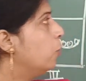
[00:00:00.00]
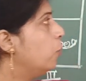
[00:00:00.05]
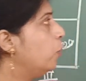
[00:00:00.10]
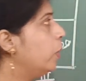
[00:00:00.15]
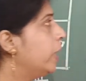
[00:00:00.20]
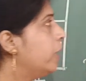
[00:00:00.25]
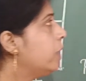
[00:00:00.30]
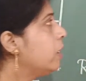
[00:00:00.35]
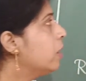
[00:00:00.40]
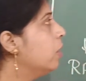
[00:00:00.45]

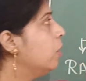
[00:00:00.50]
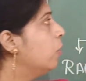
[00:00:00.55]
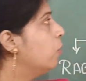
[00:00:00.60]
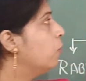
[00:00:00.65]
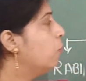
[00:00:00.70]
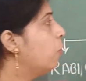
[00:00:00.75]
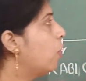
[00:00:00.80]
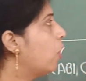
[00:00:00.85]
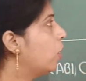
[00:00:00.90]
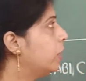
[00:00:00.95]

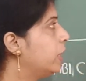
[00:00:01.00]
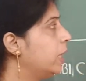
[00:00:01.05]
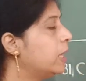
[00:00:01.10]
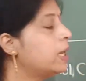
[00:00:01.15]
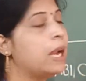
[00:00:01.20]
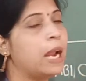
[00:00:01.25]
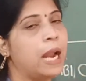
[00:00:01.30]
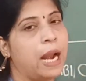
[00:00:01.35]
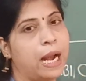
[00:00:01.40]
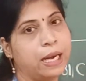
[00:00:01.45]
wind,
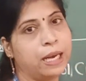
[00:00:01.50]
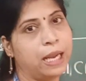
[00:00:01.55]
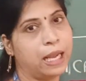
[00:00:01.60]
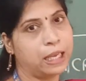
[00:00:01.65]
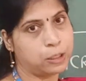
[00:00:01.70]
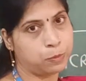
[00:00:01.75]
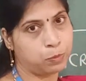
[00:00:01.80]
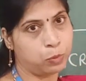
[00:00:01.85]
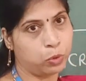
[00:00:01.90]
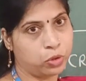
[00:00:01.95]
water and
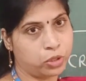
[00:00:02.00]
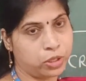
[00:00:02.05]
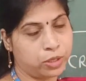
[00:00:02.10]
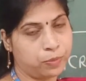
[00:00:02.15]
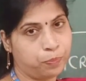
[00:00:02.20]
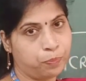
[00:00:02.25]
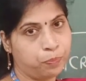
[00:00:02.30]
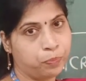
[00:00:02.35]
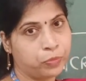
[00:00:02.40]
explosion.